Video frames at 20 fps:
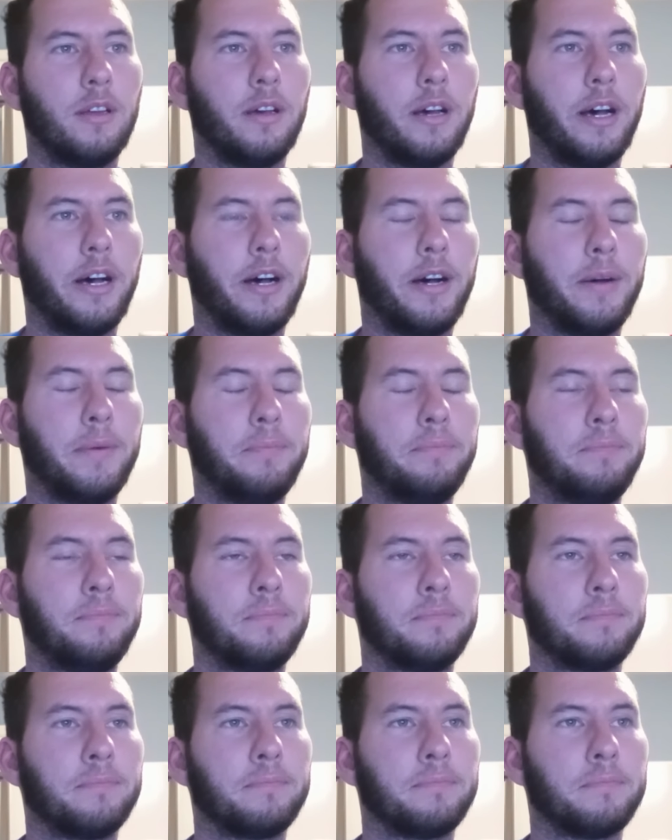Um,
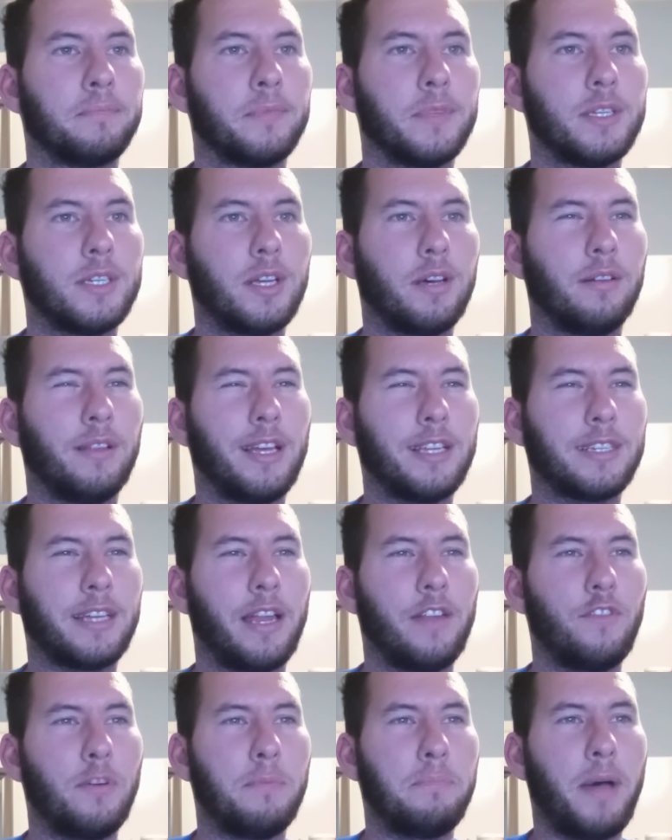so that's
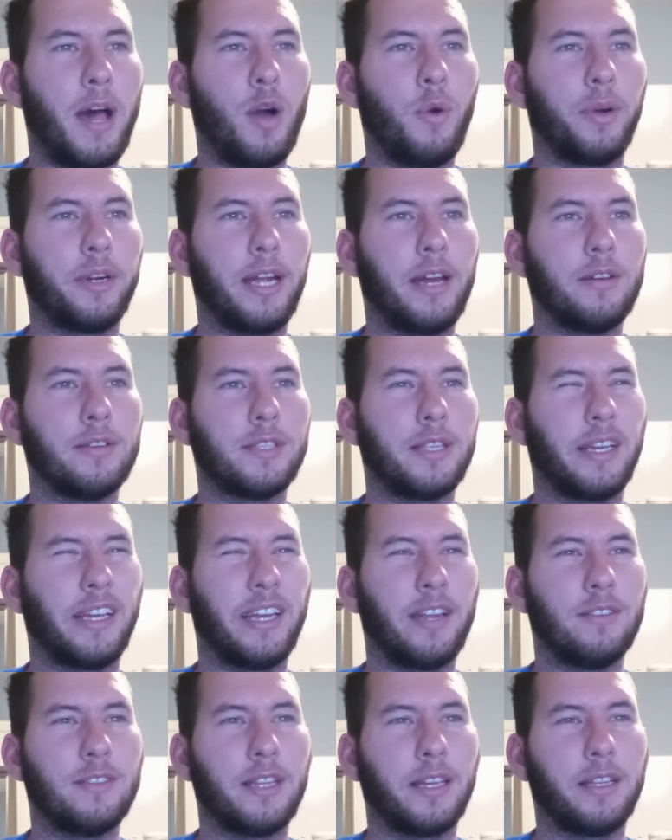kind of about where I was
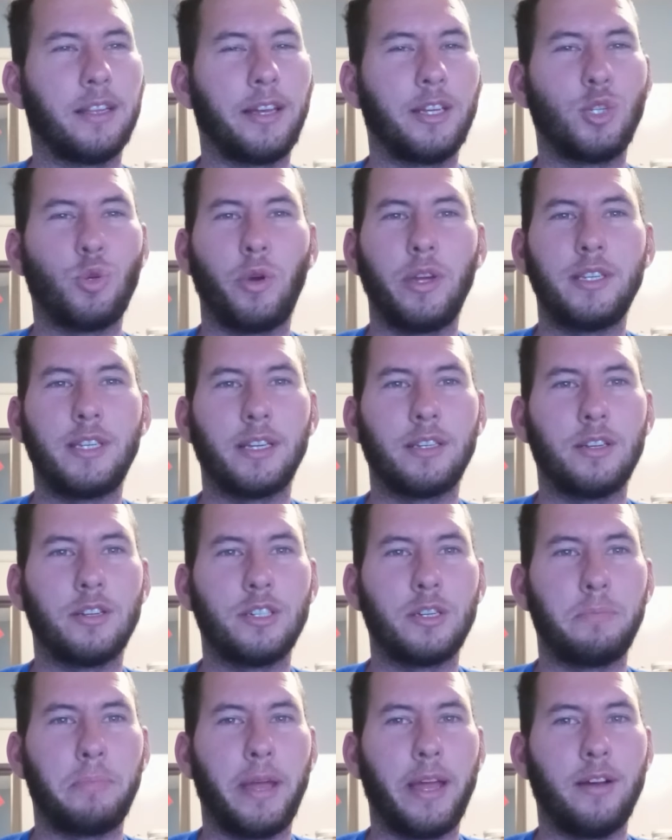thinking. I was thinking like
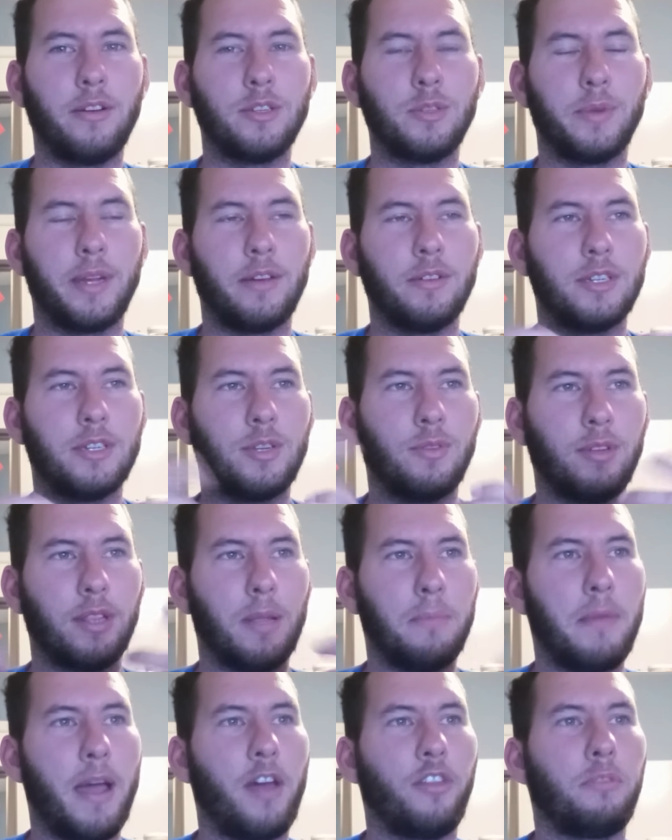2,600 pounds when I was doing
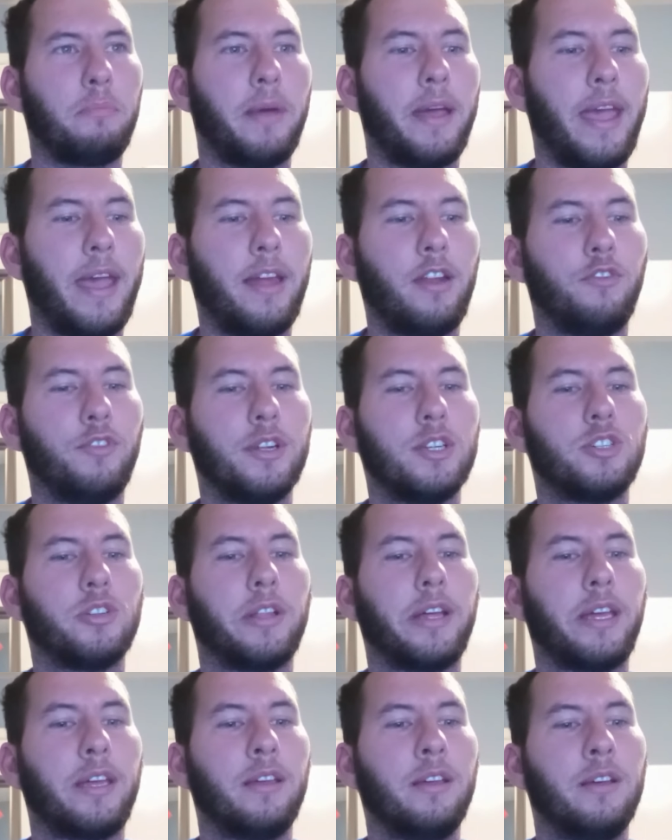the math in my head
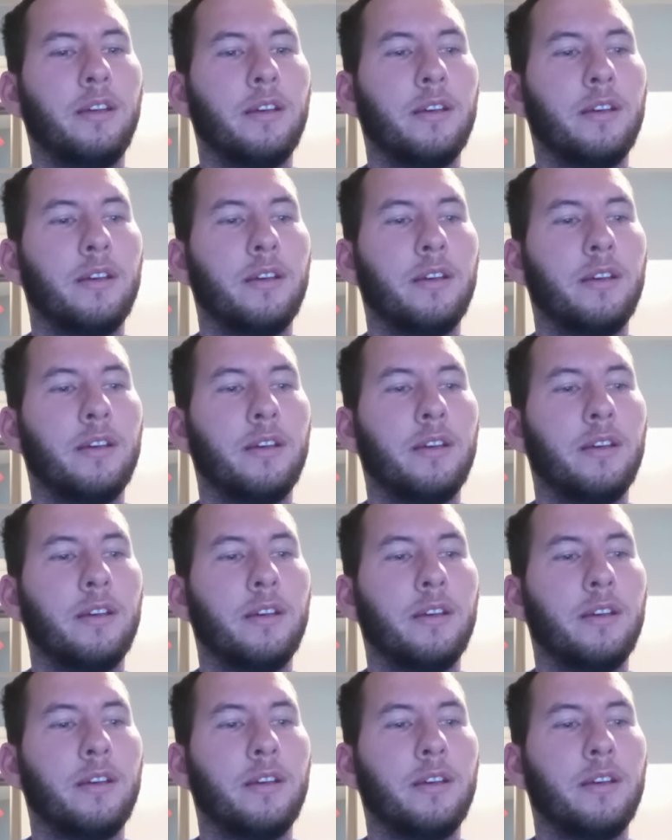originally.